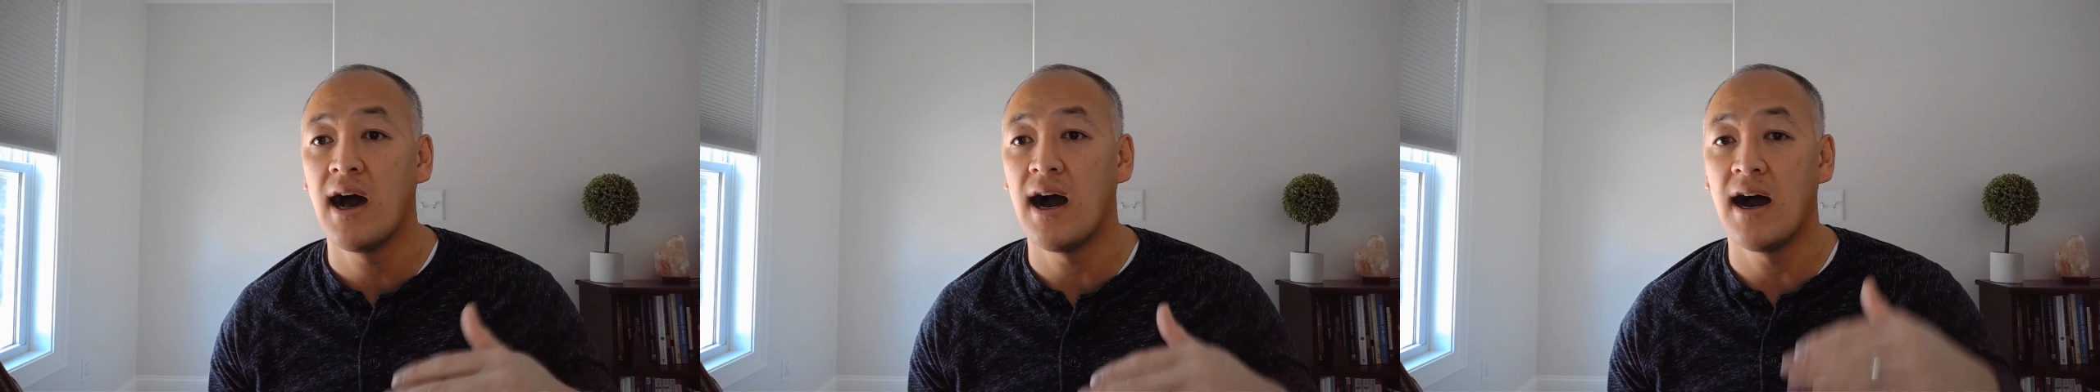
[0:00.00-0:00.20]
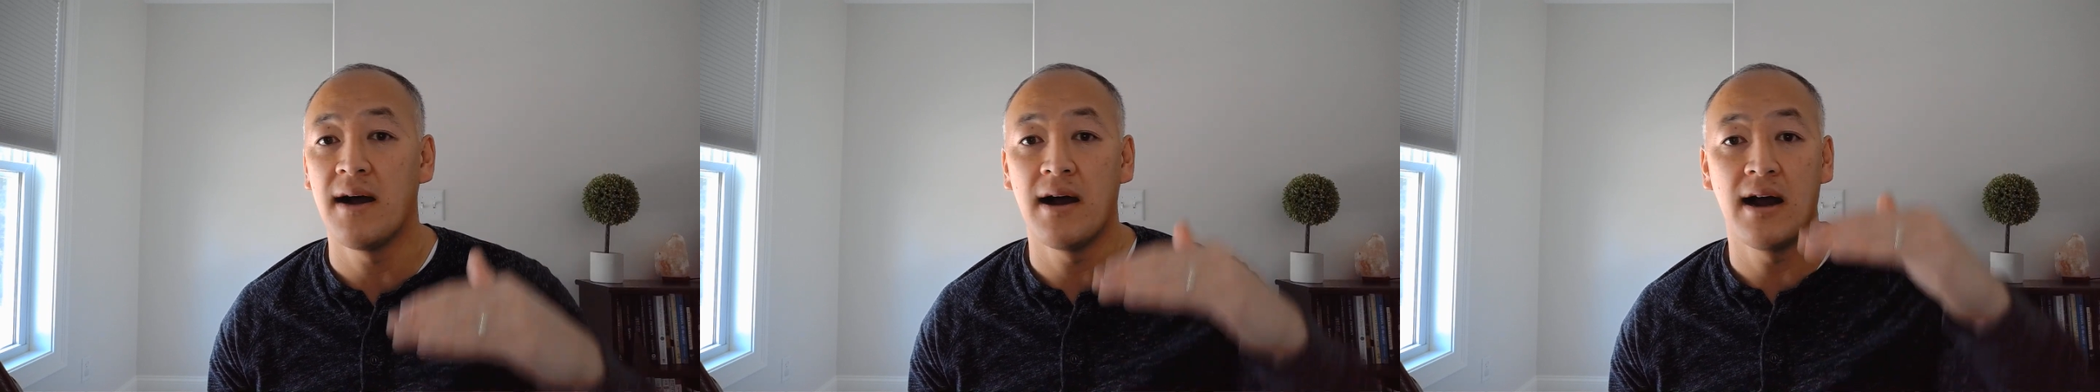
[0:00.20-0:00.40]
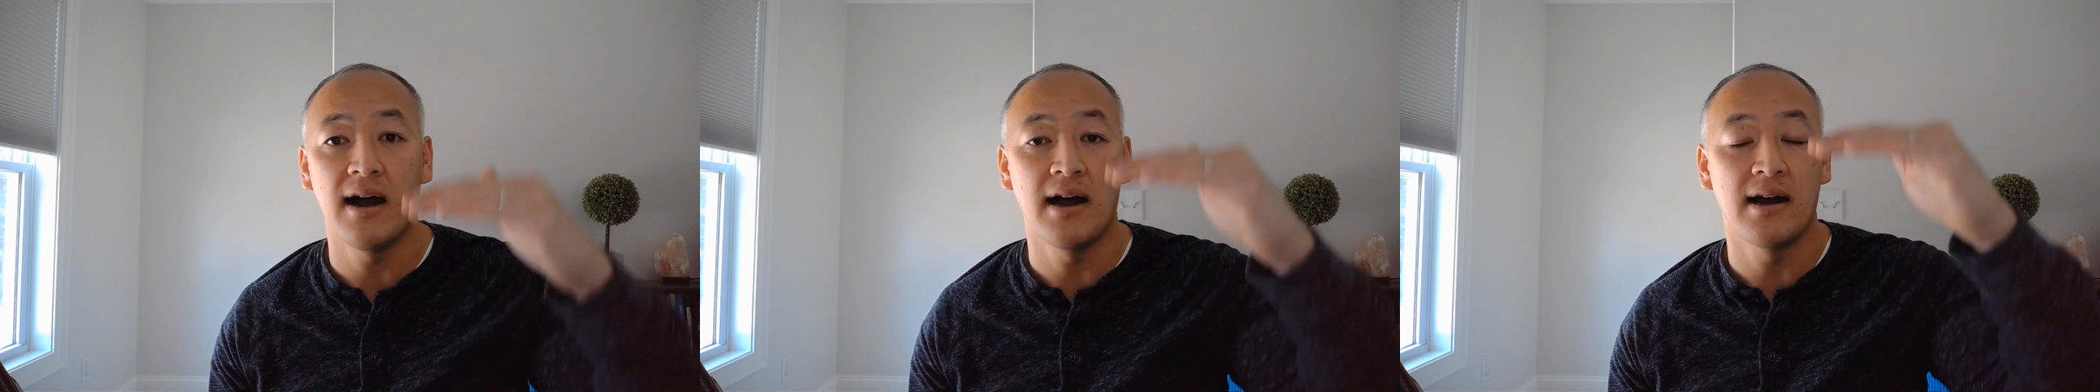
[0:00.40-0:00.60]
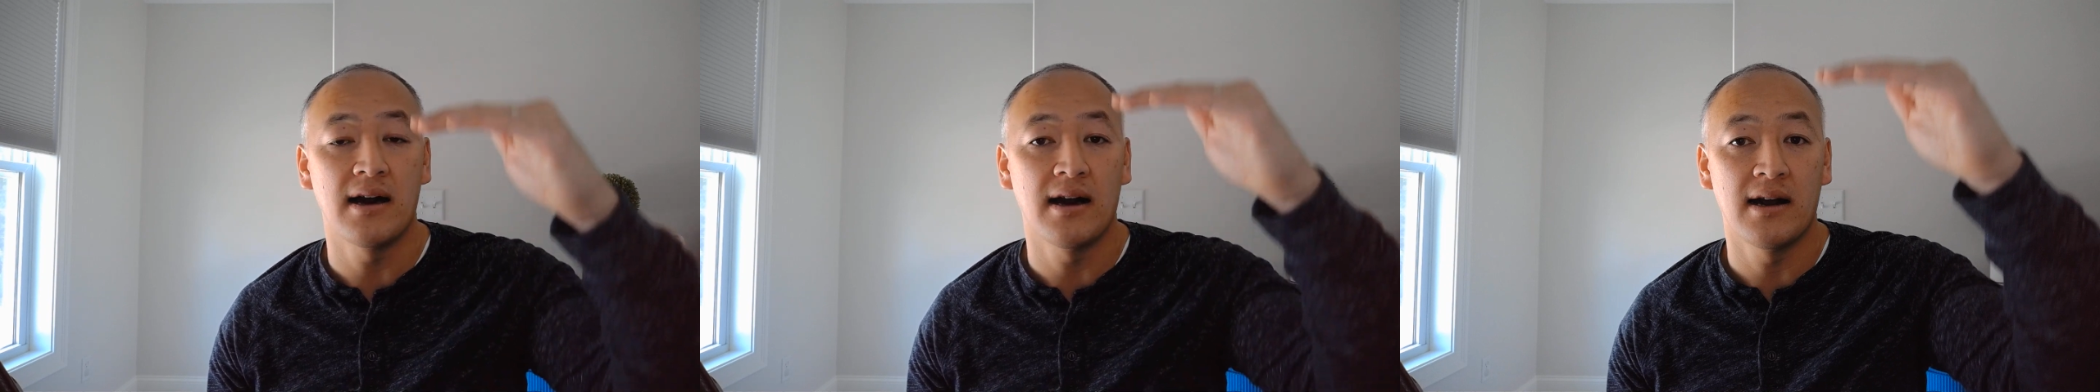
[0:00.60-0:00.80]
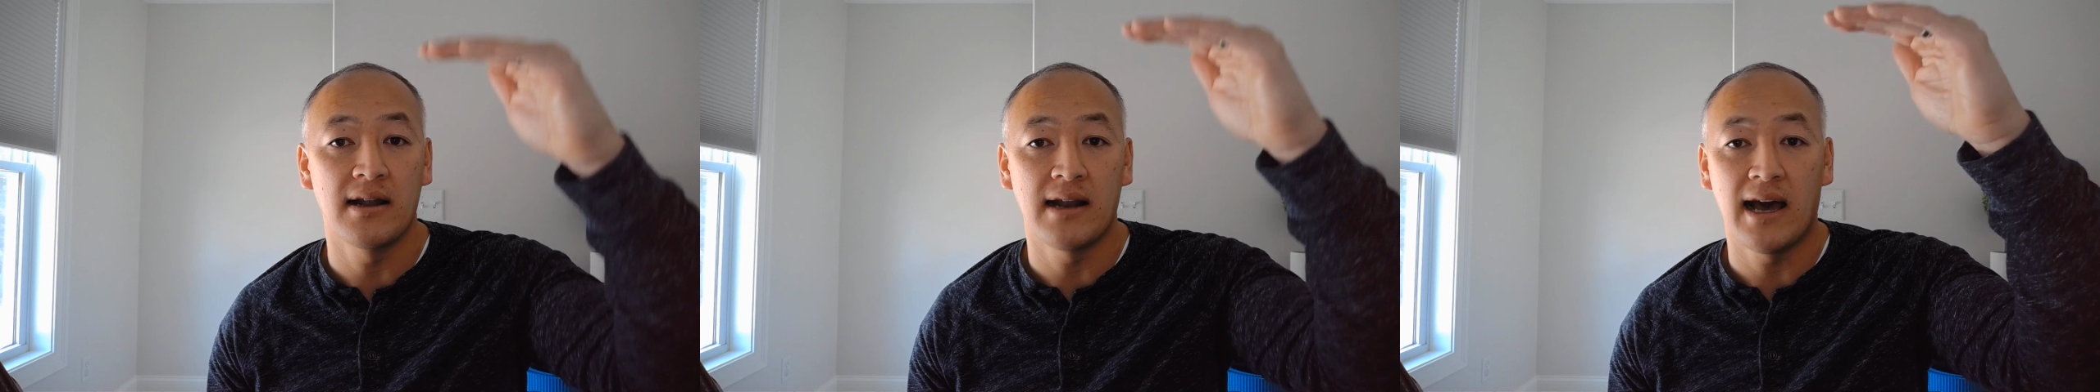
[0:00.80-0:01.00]
uh,
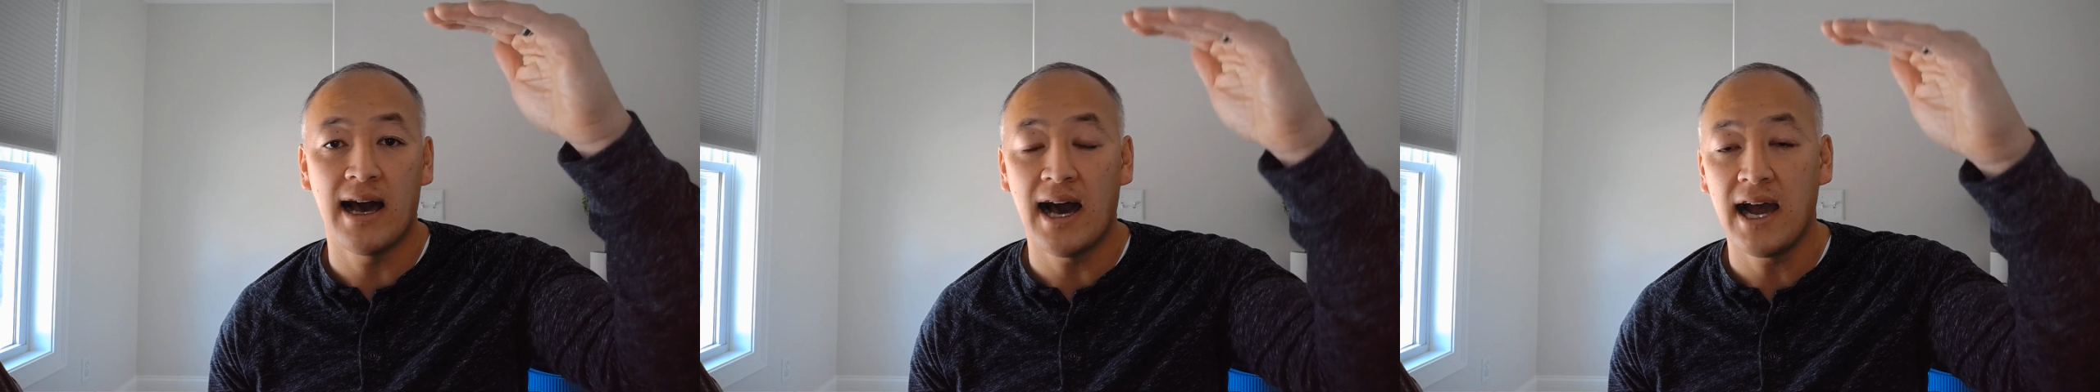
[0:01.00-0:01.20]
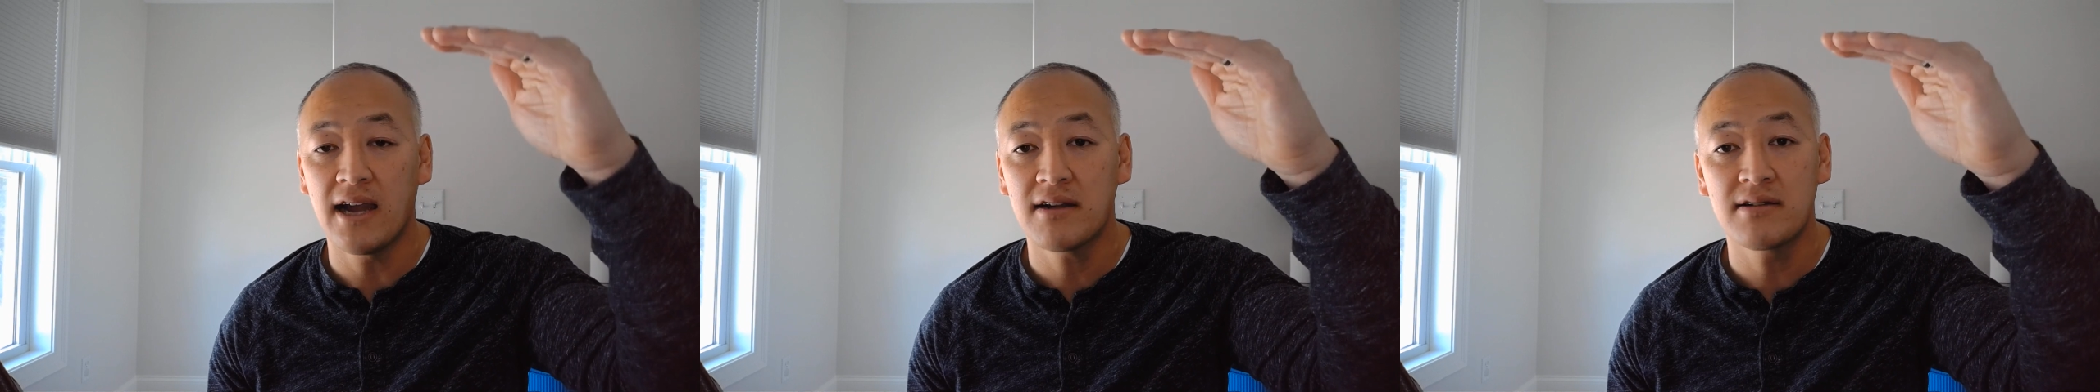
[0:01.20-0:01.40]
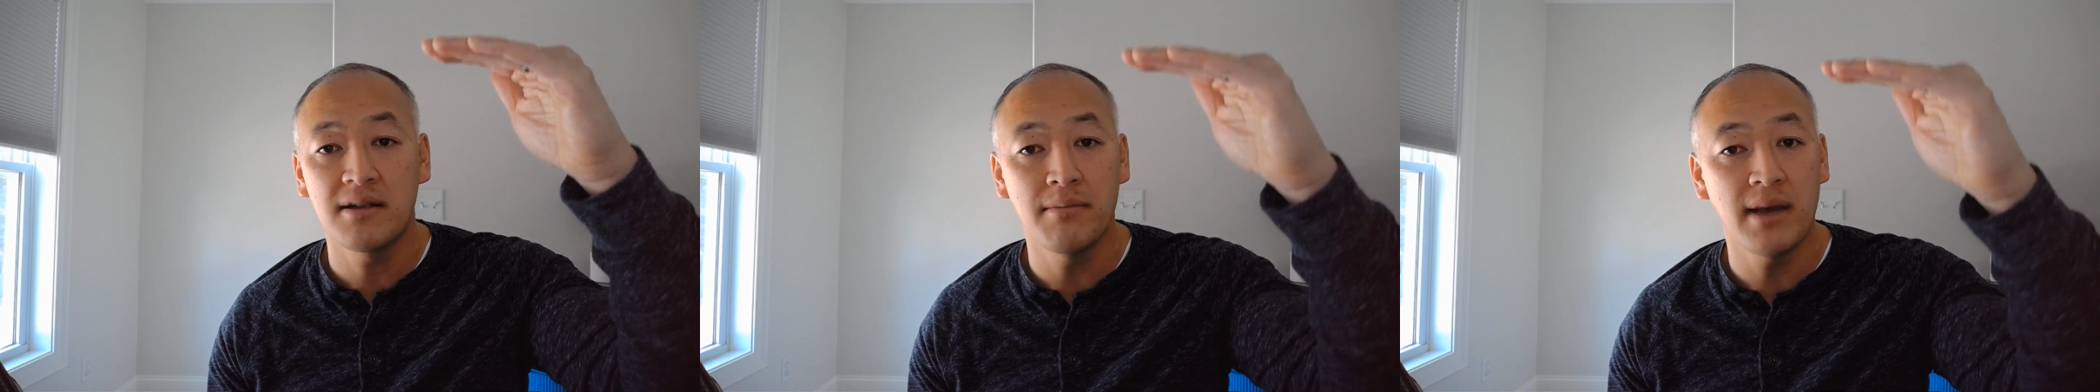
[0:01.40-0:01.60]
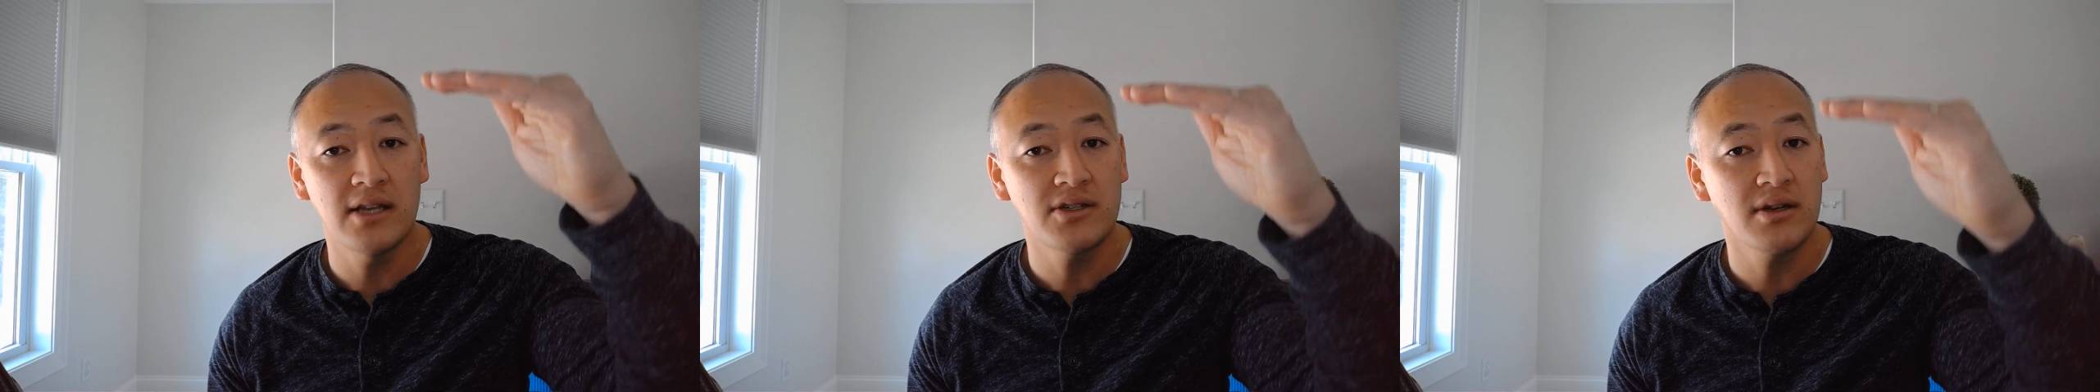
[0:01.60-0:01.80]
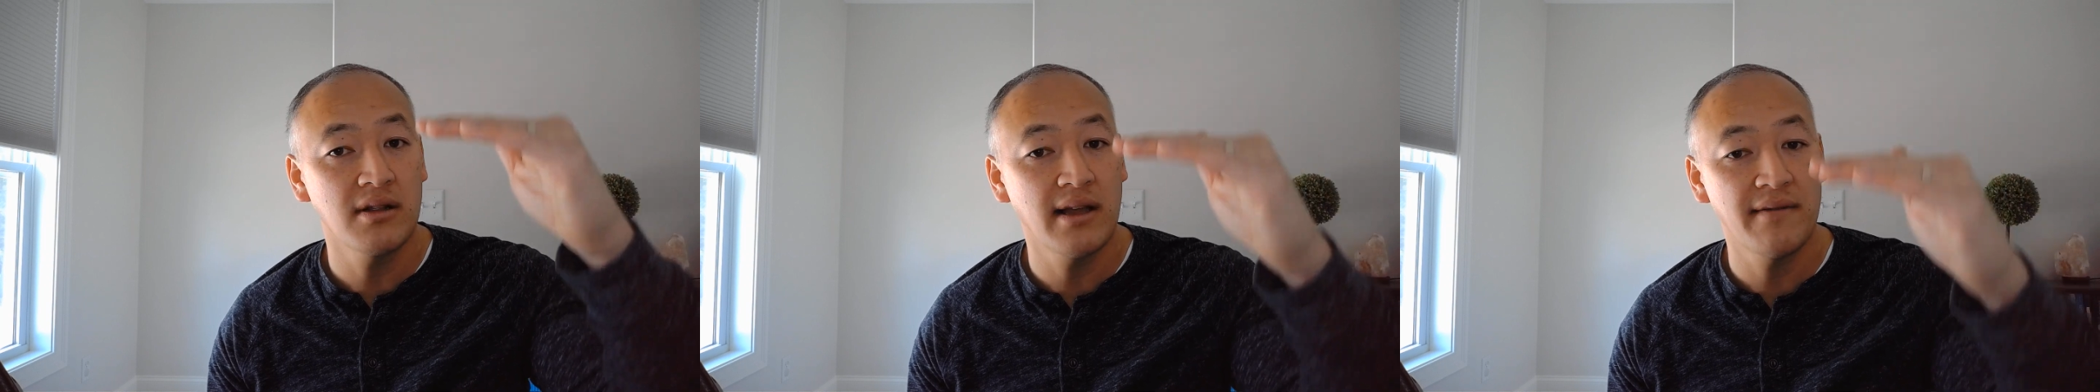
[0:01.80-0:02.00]
on a higher
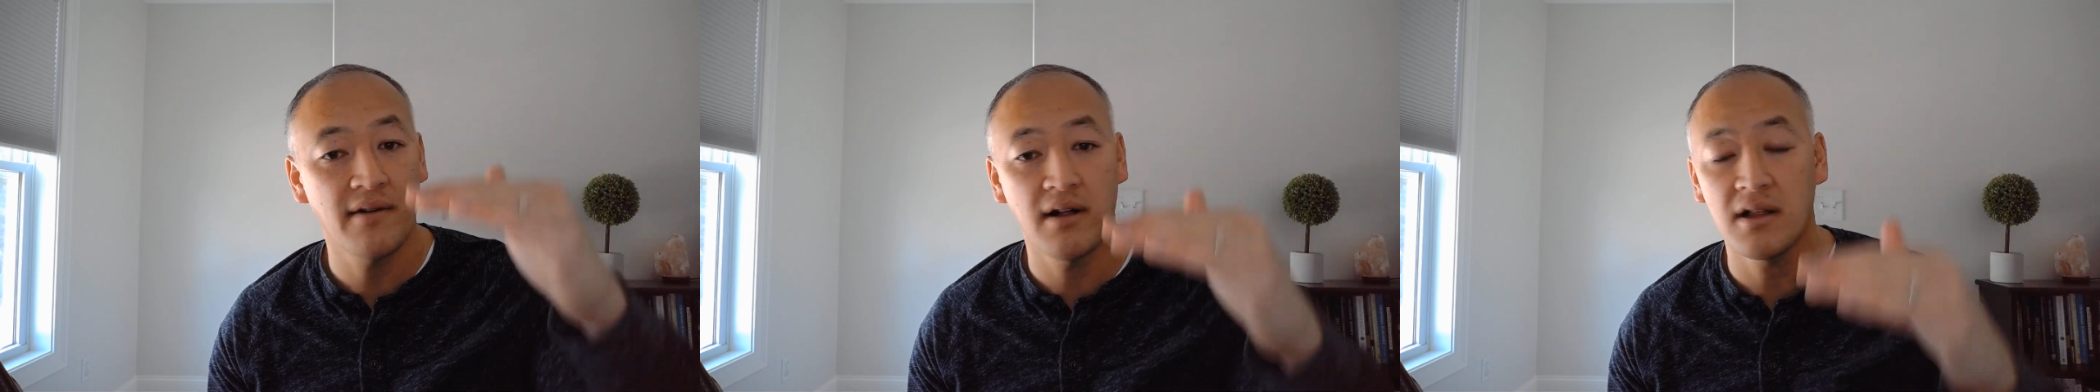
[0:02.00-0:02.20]
dimensional level,